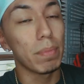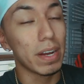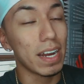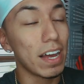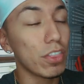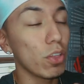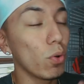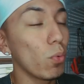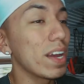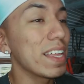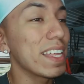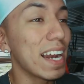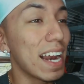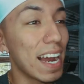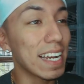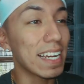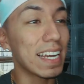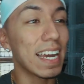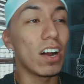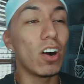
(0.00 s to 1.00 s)
but now the way that
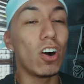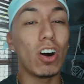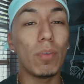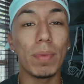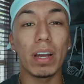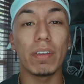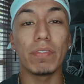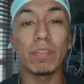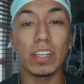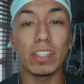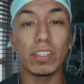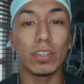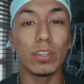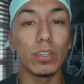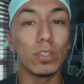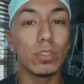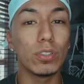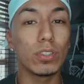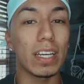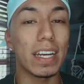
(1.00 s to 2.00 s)
i get all my
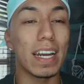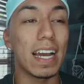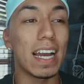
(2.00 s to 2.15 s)
v2s and